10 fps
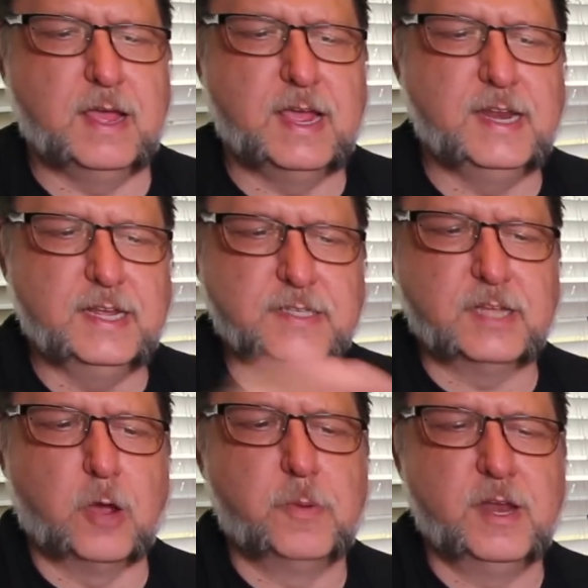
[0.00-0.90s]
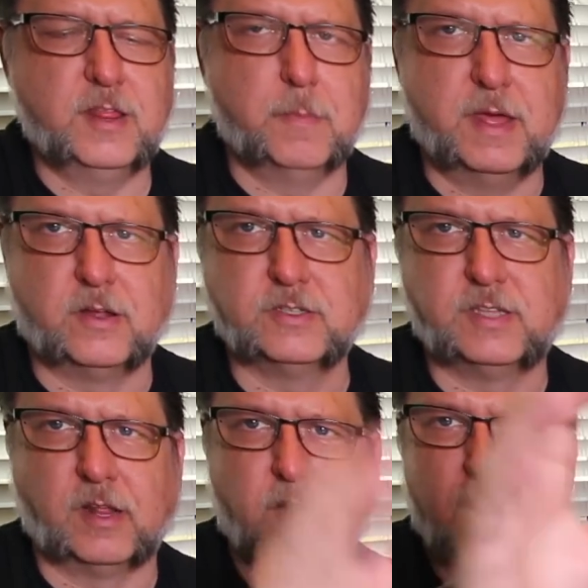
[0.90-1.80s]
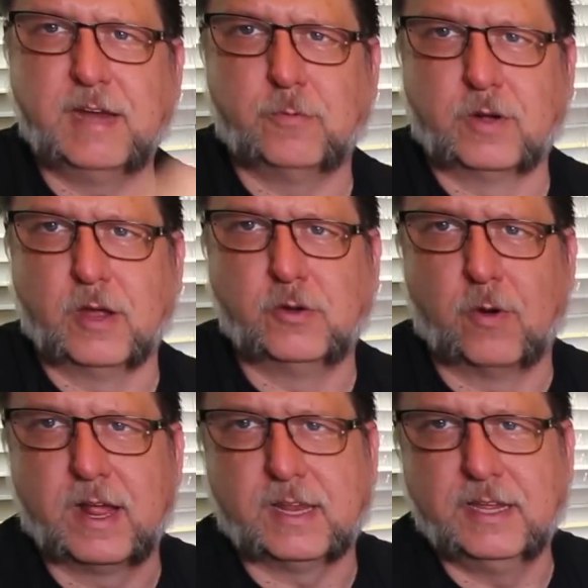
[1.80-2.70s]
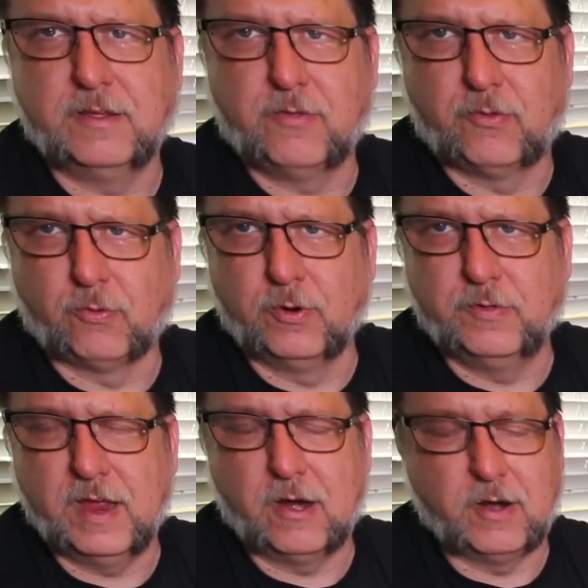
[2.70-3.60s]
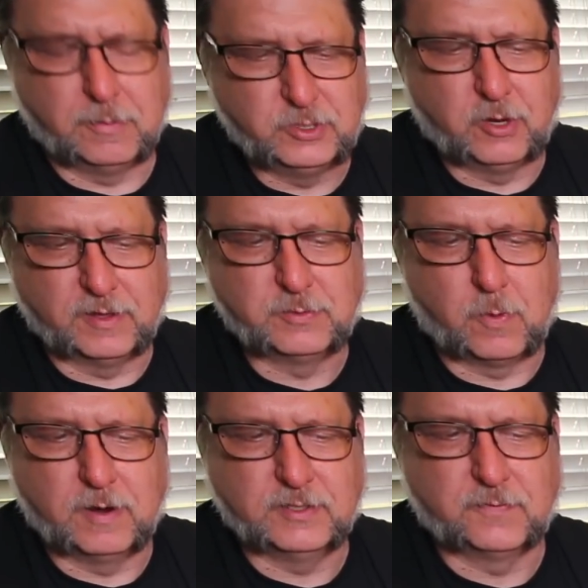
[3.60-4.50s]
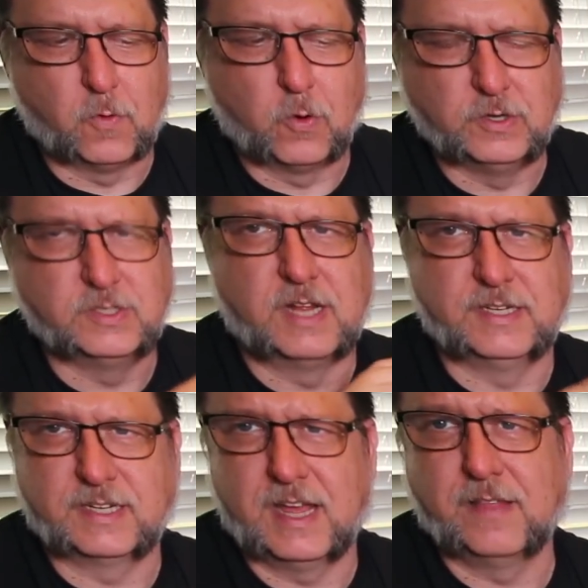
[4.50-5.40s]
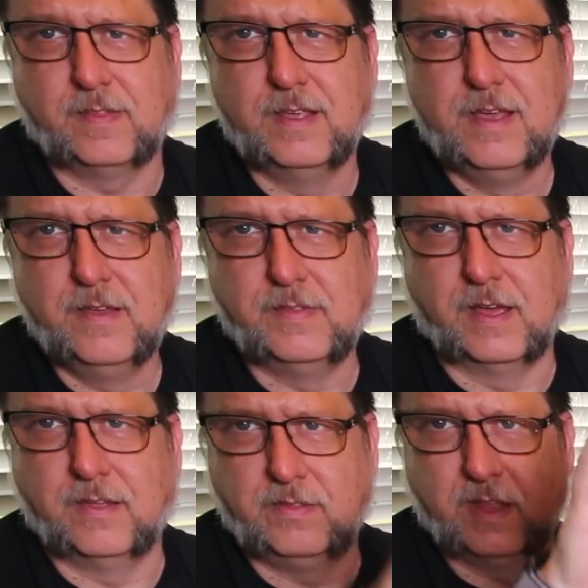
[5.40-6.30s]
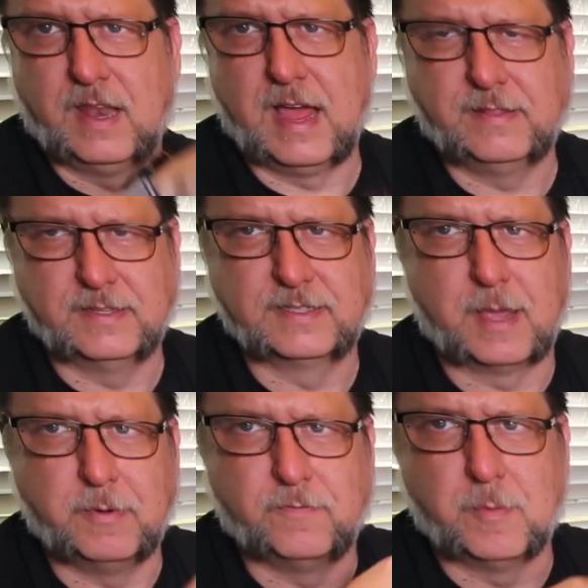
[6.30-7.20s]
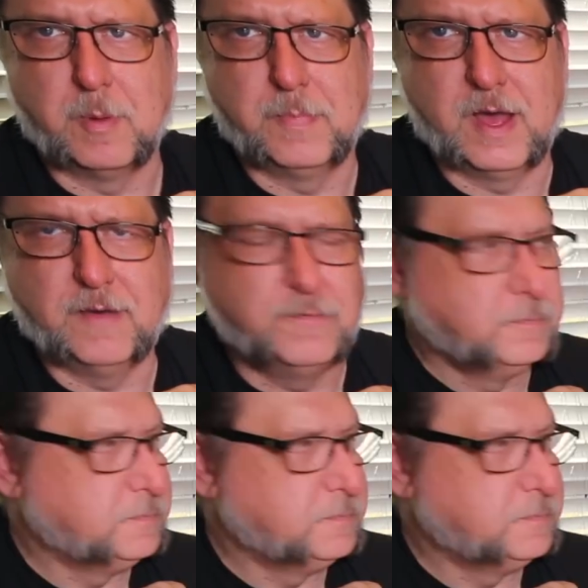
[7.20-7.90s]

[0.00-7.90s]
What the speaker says: It is open in the middle, so the light will go directly through there, and I'm sure that's what it's for, is not to cut the light that's coming from above.